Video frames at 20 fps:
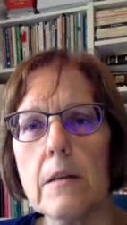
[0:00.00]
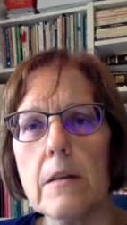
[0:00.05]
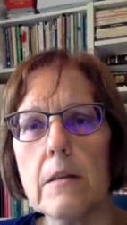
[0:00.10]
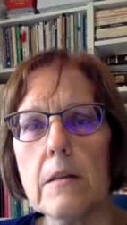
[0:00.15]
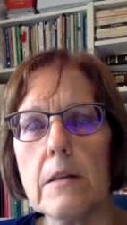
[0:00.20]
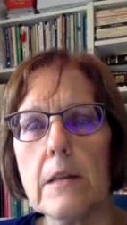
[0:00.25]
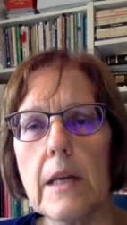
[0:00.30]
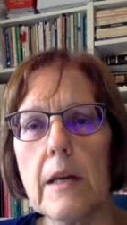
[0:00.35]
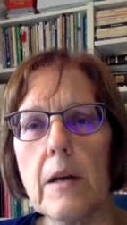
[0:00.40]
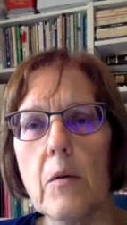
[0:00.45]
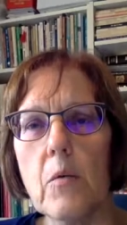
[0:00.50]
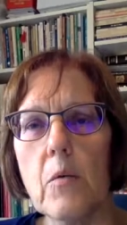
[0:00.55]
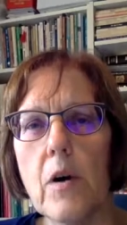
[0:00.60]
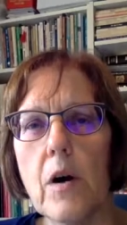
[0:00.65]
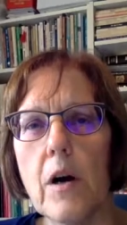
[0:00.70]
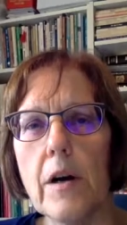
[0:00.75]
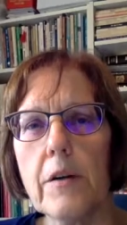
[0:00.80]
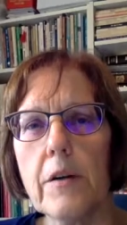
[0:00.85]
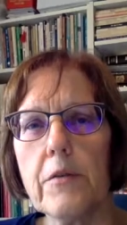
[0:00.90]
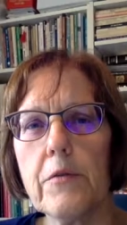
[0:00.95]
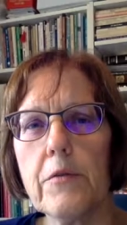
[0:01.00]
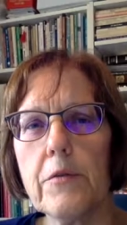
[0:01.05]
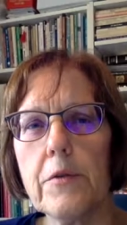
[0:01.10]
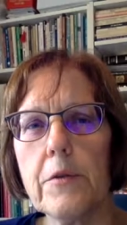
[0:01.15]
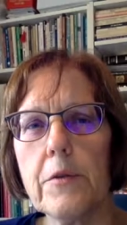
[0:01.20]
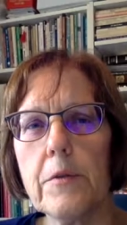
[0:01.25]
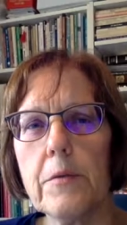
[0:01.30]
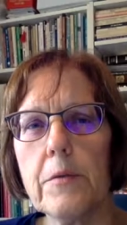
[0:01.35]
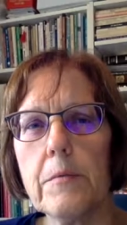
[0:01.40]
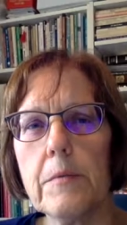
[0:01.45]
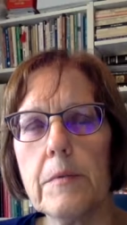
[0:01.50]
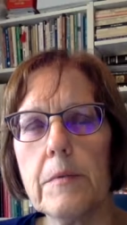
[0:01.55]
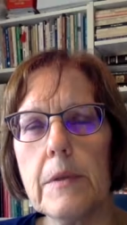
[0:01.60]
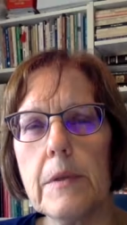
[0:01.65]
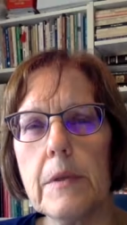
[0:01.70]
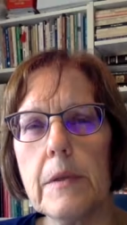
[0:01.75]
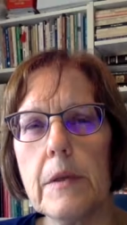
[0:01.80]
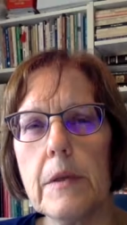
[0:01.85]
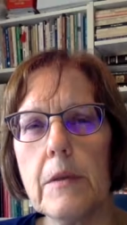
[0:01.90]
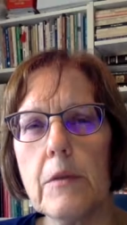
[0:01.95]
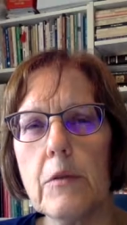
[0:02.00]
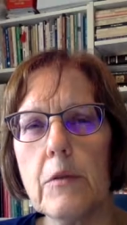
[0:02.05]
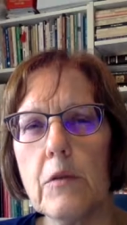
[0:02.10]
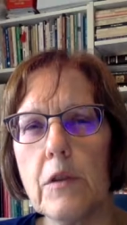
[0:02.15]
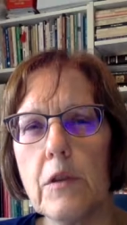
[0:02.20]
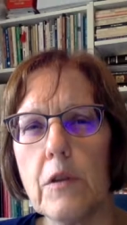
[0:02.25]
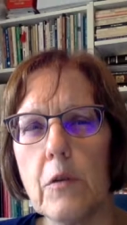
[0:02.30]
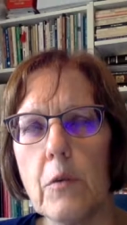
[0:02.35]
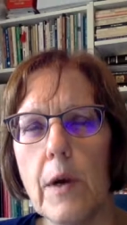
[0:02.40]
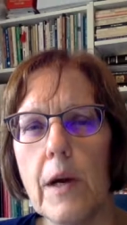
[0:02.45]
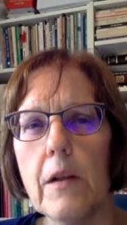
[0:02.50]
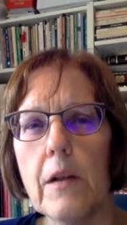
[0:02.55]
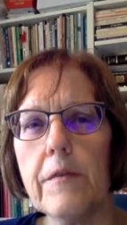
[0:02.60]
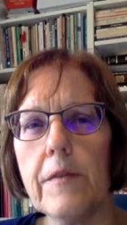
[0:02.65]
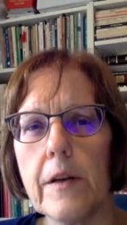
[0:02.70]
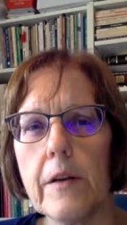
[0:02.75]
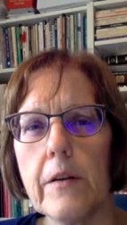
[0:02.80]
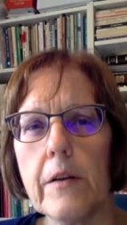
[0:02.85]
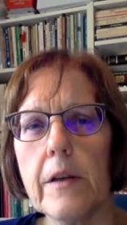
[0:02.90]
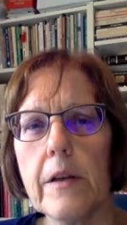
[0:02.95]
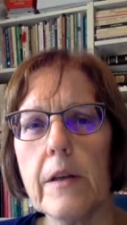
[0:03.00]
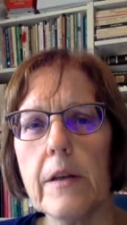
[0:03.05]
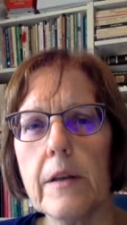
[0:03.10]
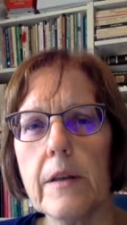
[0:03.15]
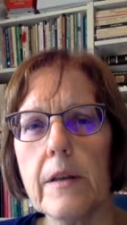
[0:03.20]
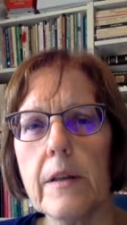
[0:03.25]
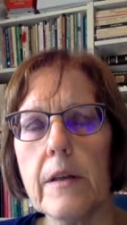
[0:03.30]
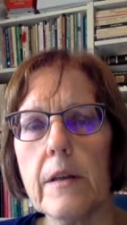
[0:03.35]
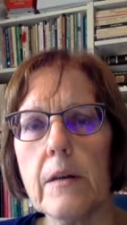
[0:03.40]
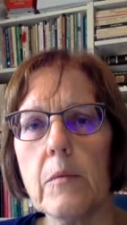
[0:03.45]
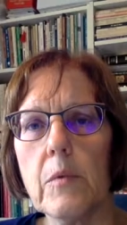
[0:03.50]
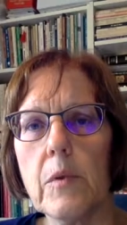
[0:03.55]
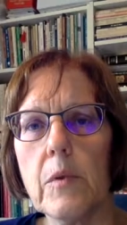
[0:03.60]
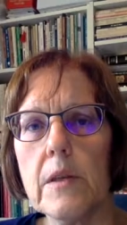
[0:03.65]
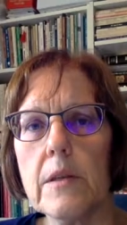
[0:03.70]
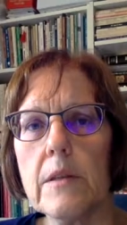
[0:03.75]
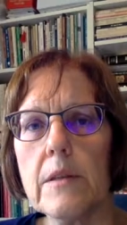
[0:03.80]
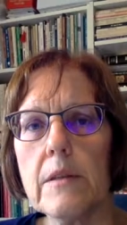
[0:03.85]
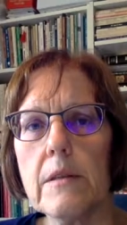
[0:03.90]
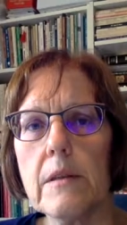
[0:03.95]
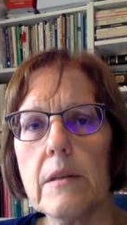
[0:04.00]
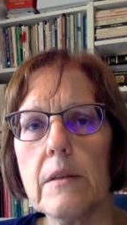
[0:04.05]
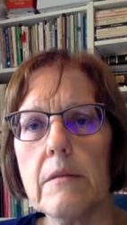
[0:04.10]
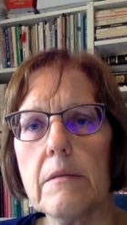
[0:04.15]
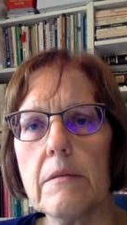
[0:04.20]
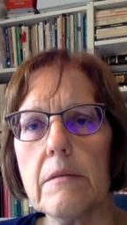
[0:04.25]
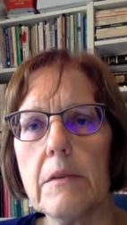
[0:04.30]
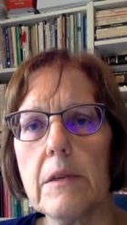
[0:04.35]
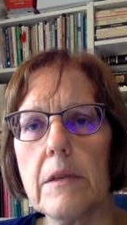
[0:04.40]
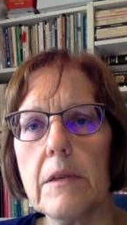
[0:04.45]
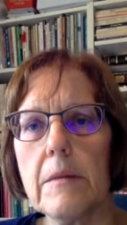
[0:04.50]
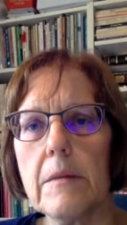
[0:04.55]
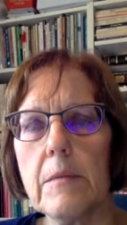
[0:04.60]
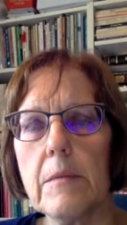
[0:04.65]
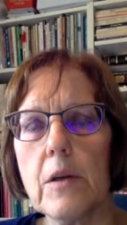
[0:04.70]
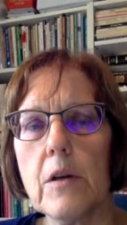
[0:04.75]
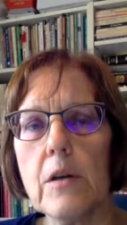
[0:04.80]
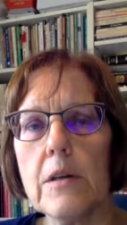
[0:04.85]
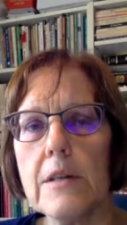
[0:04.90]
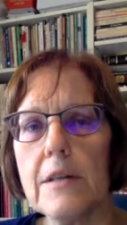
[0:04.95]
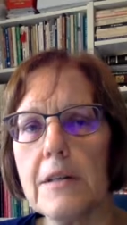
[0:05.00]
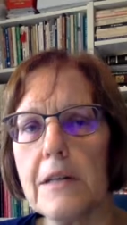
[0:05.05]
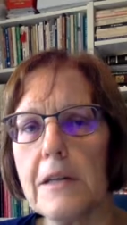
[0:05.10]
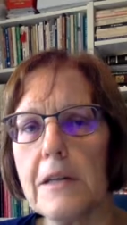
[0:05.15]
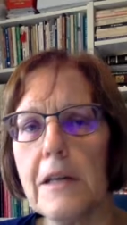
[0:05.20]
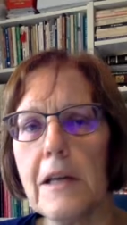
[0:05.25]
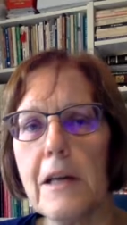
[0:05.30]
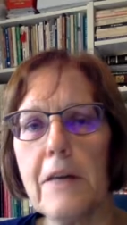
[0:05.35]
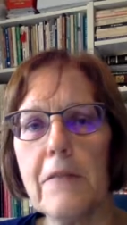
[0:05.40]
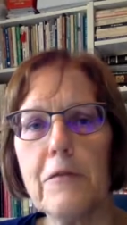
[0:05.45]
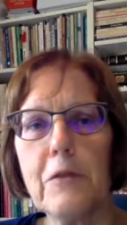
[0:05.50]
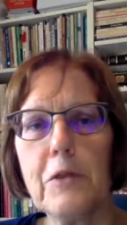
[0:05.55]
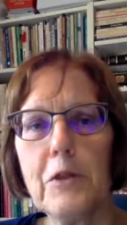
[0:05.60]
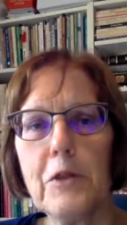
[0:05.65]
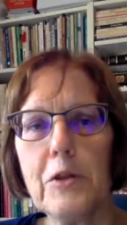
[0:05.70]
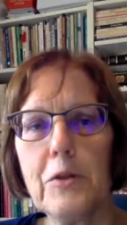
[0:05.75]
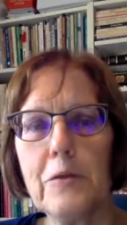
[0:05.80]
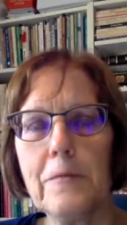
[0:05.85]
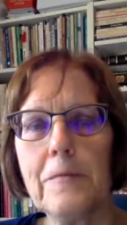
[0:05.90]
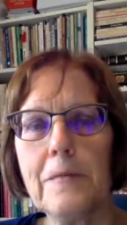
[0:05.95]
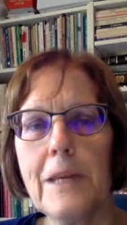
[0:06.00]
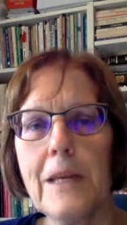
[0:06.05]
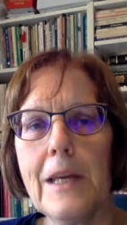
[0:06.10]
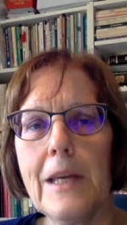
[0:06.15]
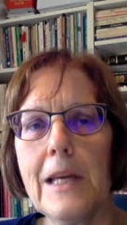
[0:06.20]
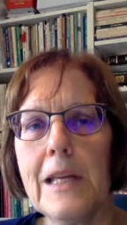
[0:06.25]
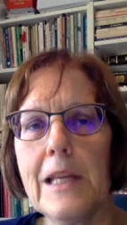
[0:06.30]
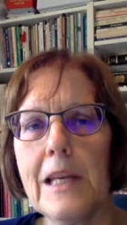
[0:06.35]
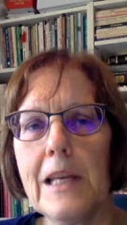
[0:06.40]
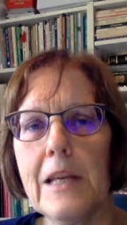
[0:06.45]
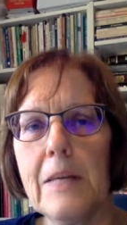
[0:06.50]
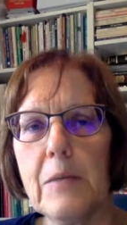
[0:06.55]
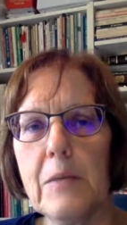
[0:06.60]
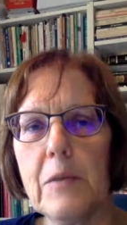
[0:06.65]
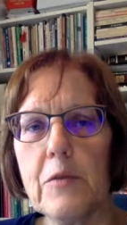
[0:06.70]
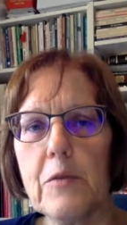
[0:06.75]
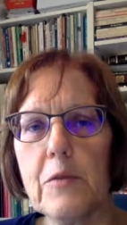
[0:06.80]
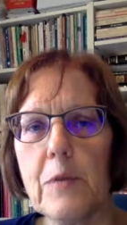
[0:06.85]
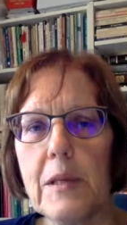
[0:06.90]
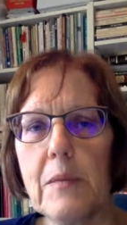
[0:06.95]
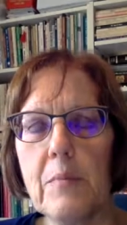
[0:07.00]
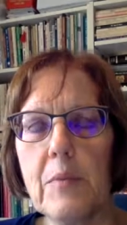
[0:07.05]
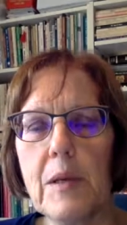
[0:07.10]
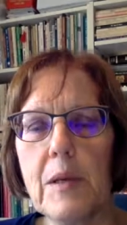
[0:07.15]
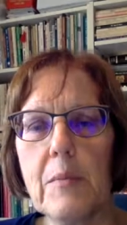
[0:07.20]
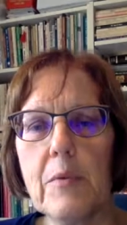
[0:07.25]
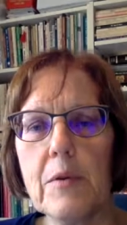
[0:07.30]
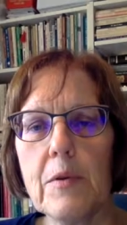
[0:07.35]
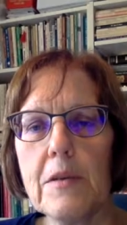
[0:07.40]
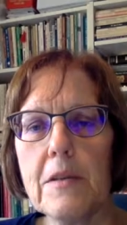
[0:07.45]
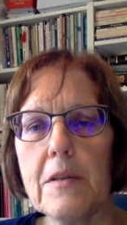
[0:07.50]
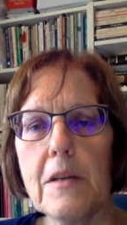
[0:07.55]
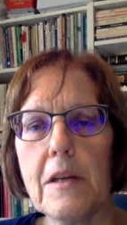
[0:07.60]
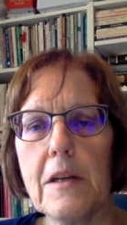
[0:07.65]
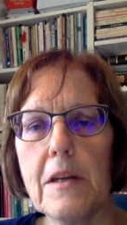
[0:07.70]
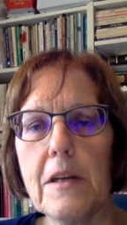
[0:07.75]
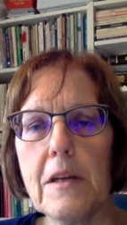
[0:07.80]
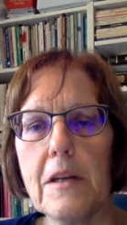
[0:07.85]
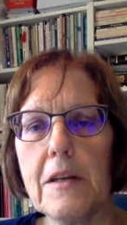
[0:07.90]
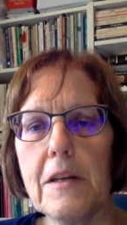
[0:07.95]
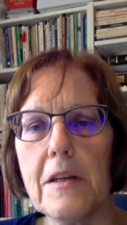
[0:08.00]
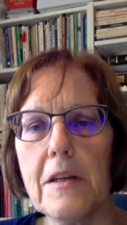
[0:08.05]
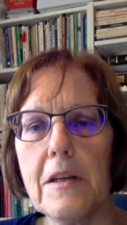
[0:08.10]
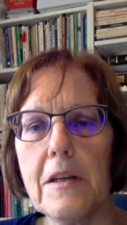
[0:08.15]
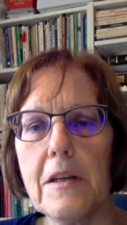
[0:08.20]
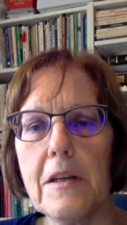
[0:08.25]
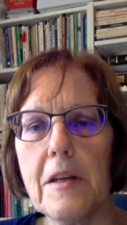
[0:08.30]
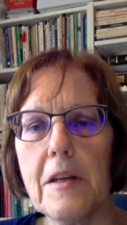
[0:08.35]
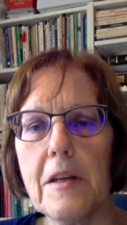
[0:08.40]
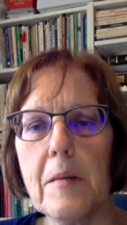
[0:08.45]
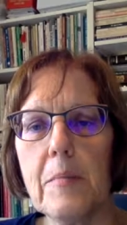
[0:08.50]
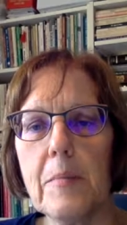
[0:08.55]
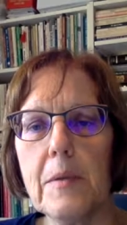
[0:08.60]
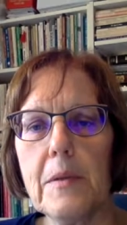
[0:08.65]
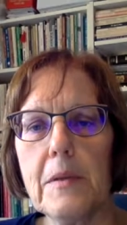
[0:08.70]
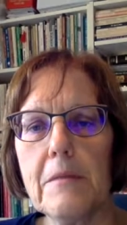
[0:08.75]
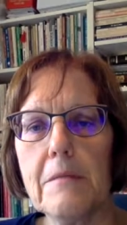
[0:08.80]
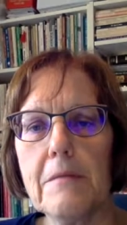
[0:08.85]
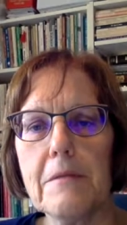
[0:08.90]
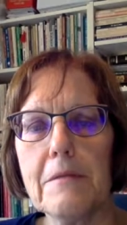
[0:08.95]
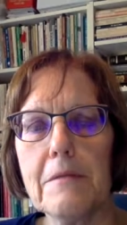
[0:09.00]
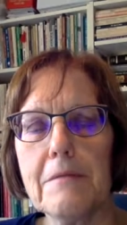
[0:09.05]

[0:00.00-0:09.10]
take a walk through the Guelph area, I think it was, on a Sunday afternoon. They had about 20 people sign up, and